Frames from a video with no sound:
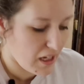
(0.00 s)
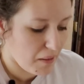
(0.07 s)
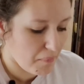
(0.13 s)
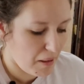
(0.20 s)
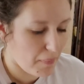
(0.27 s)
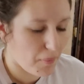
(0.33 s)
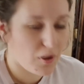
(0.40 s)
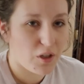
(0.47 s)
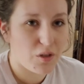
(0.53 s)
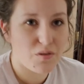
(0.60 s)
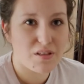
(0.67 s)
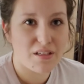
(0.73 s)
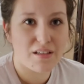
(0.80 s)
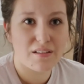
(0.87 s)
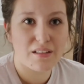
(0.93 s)
People
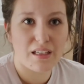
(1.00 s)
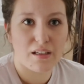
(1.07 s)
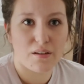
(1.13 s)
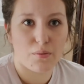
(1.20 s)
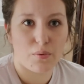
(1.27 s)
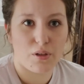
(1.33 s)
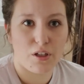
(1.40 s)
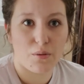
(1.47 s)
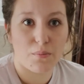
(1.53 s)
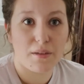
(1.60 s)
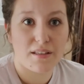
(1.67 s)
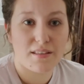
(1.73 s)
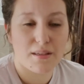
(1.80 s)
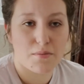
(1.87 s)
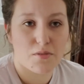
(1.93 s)
use it like when you
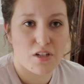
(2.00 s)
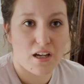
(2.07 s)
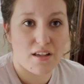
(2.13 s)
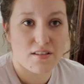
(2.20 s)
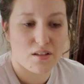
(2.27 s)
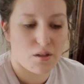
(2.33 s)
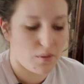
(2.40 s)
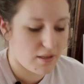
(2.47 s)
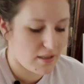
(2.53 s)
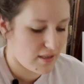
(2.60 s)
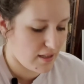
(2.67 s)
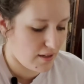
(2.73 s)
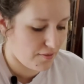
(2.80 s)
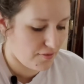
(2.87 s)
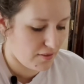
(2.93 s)
mix up gesso and
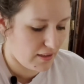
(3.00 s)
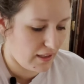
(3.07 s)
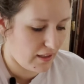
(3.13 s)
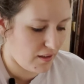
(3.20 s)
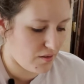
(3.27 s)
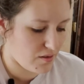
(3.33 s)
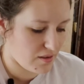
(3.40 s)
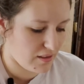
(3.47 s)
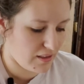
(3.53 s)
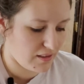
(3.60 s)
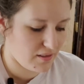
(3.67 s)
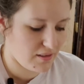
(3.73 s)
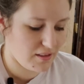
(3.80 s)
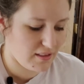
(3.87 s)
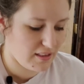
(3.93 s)
stuff, and they use it
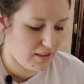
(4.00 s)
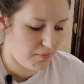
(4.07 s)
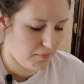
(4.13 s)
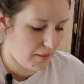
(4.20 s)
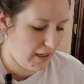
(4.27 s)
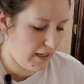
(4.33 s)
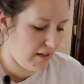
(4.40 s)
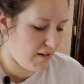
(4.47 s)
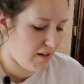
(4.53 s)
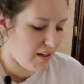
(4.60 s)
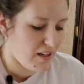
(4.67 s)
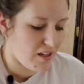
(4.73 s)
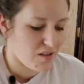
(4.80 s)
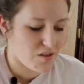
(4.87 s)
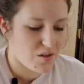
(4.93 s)
like to tint paint.
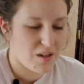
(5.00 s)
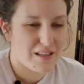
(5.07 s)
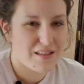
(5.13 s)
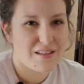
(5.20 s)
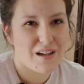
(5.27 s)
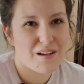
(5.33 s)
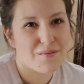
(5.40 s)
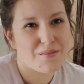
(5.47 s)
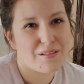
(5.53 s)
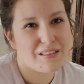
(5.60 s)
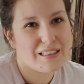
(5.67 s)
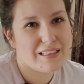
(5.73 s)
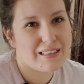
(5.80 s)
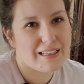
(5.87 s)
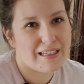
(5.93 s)
So it's not
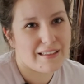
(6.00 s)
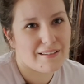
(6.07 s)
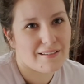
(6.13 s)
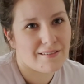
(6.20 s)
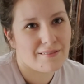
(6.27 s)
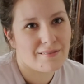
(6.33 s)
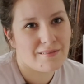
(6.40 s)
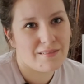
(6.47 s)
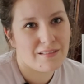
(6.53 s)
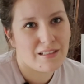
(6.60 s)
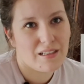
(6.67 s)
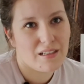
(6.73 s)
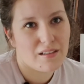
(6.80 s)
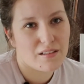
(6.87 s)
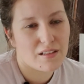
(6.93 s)
really like
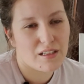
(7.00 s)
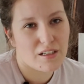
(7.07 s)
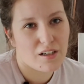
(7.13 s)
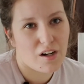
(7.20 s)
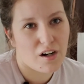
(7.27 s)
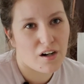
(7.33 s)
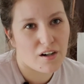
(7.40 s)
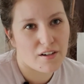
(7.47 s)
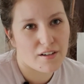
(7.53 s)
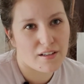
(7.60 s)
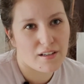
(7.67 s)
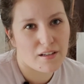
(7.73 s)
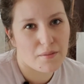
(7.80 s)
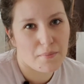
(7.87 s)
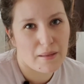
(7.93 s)
gonna harden and